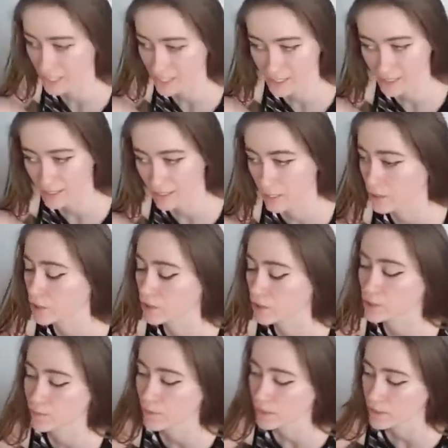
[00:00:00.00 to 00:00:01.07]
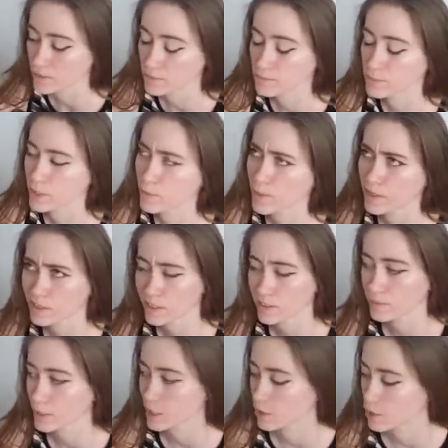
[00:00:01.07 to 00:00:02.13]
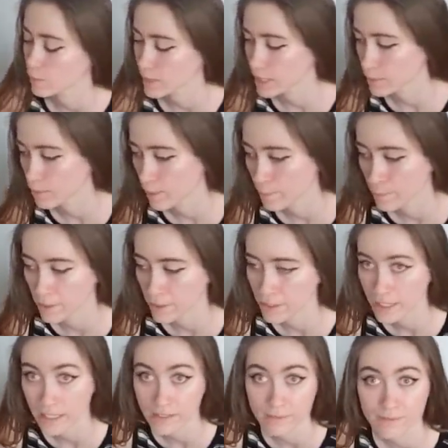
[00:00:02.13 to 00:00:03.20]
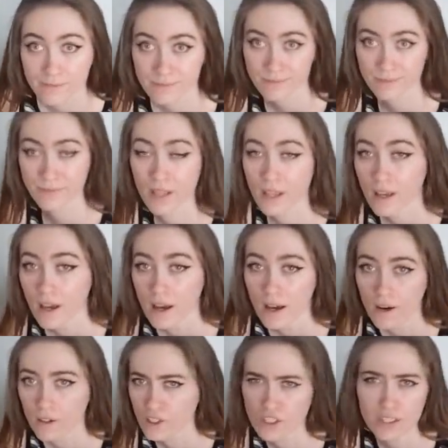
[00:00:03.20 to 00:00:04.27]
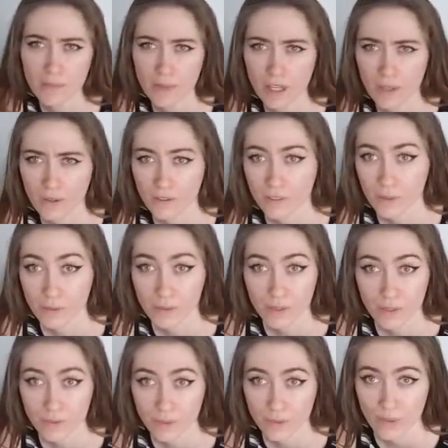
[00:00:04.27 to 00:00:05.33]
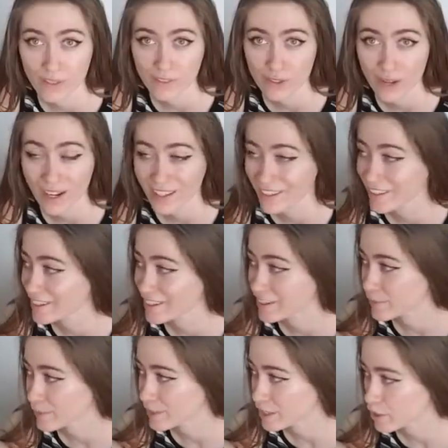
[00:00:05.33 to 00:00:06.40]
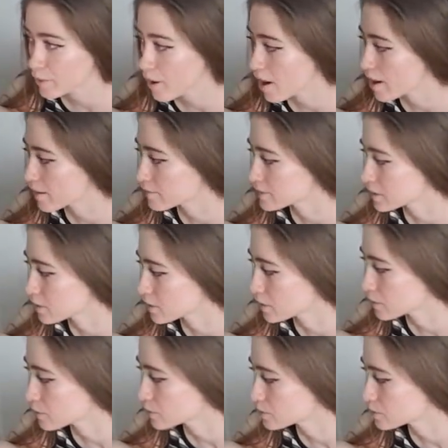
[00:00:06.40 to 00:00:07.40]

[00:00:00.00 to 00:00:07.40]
it. I'll go check my PO box like later in the week, probably again. Or just let me know if you if you have tracking on it when it arrives, and I'll go